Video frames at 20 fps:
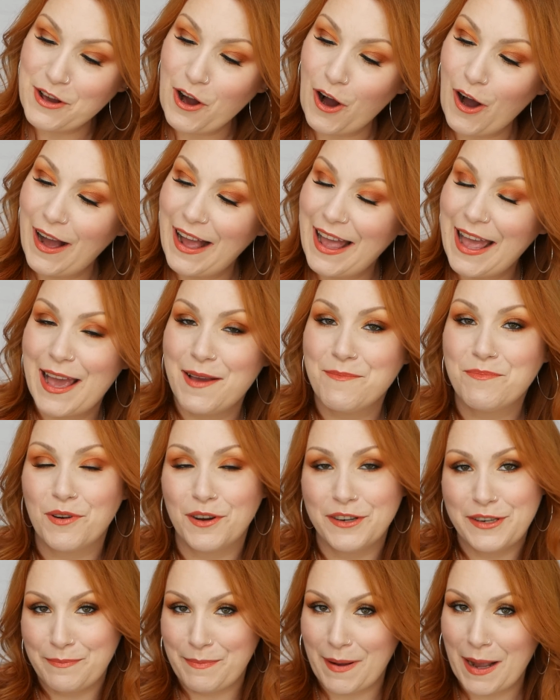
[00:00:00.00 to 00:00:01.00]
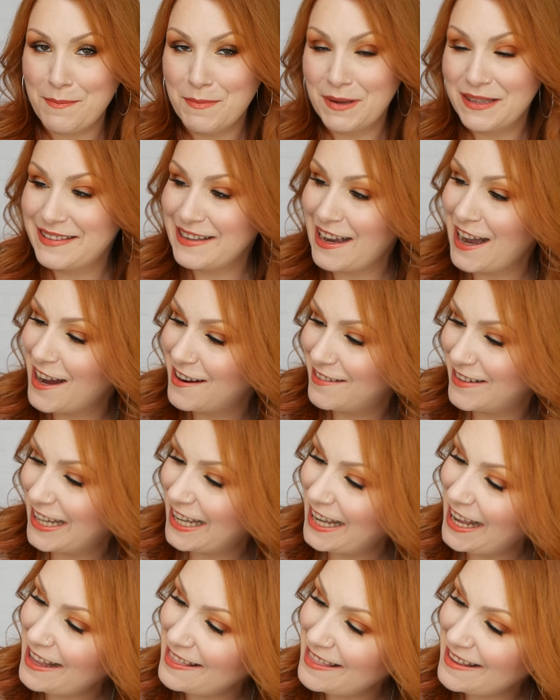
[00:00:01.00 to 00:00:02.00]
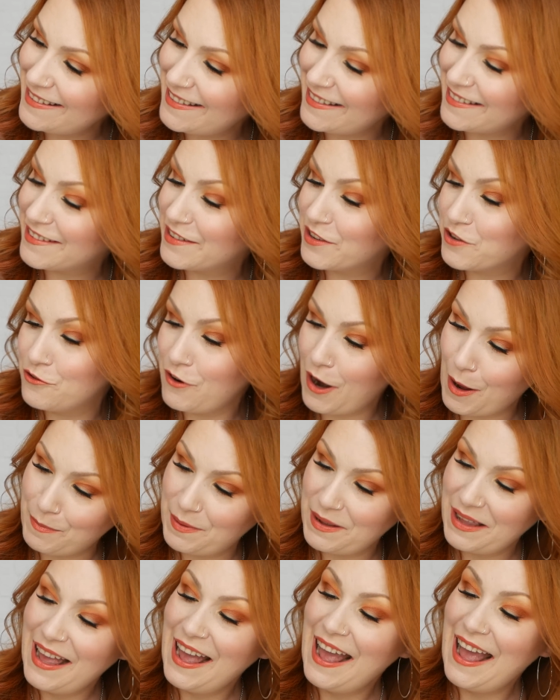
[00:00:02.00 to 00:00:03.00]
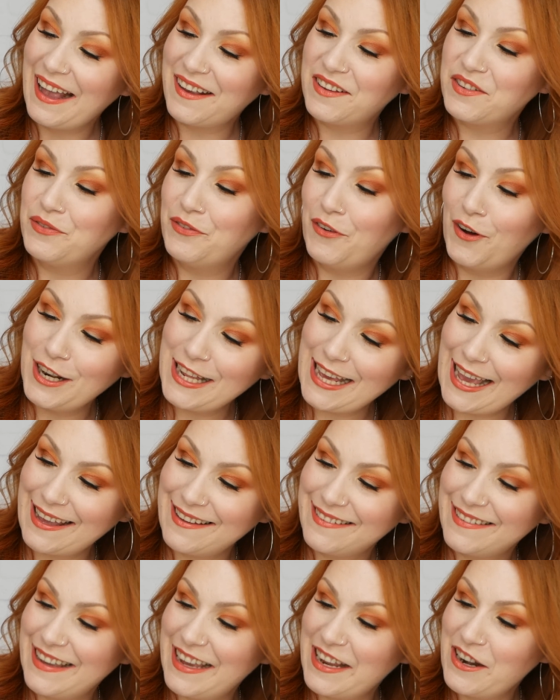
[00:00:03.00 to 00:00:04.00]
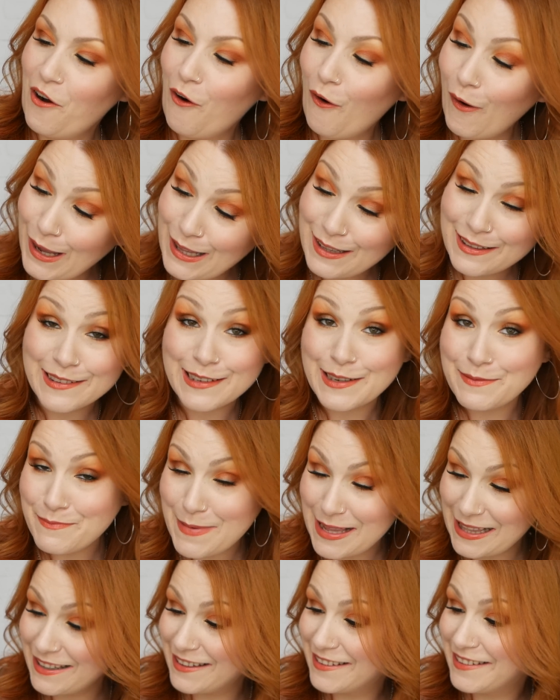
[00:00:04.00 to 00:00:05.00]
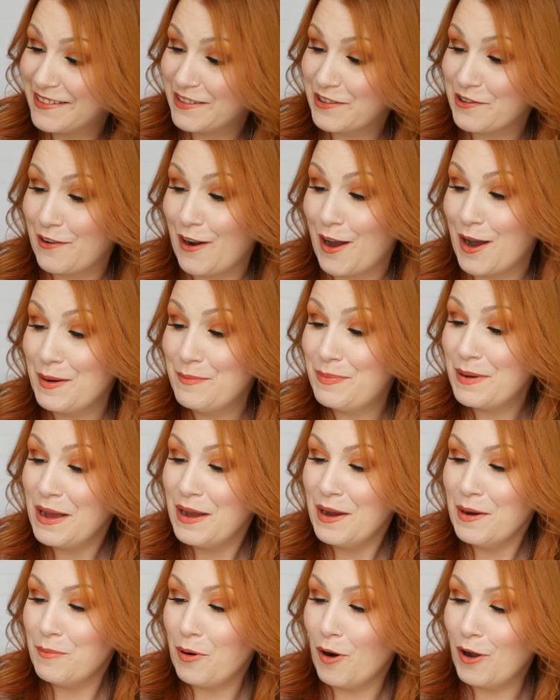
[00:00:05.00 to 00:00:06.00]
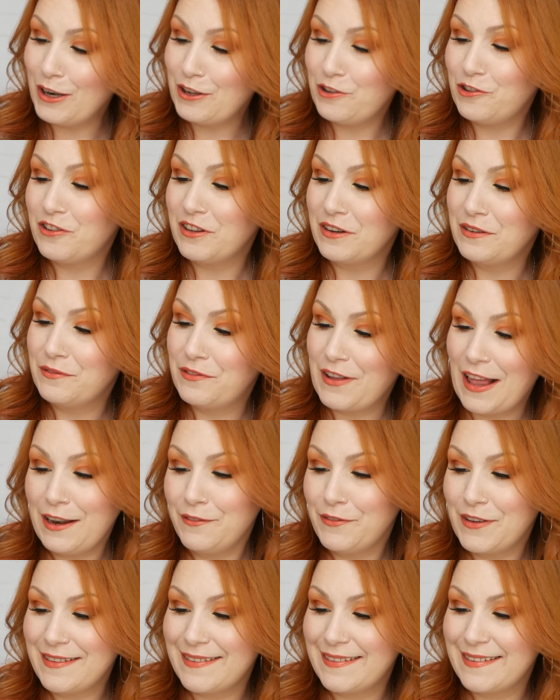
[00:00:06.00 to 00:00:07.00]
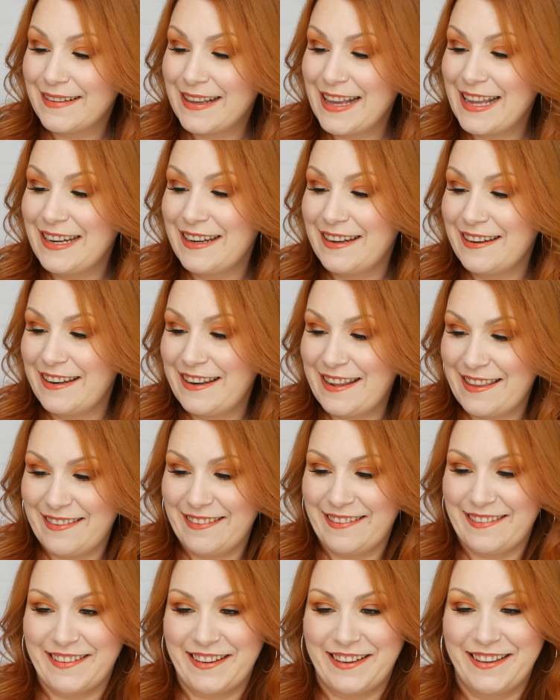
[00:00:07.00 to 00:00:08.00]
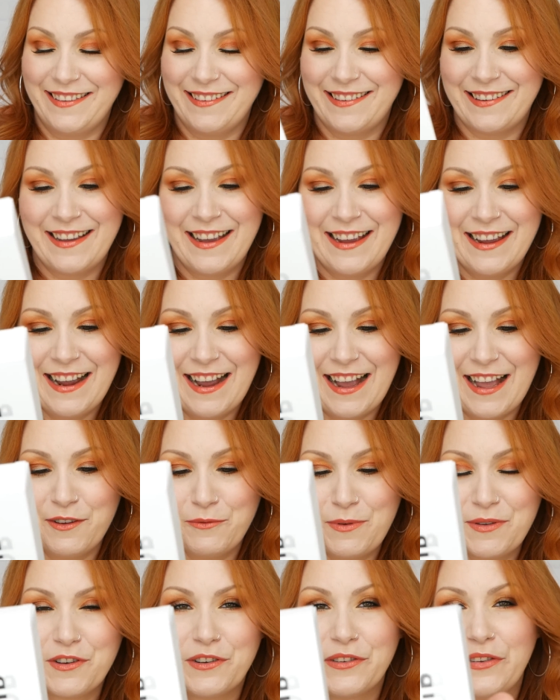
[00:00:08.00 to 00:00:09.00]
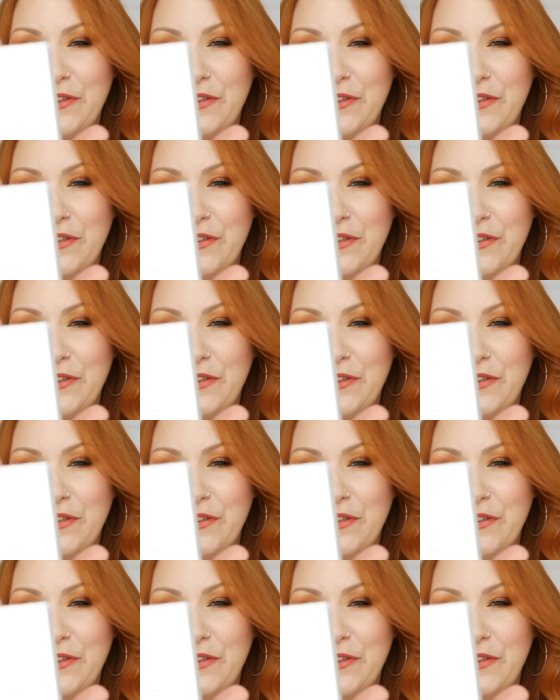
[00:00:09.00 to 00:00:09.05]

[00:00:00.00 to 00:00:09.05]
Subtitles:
we got a product by Madara, and this is scrub, exfoliating oil to milk scrub, polished and velvet, skinned in an instant. And we've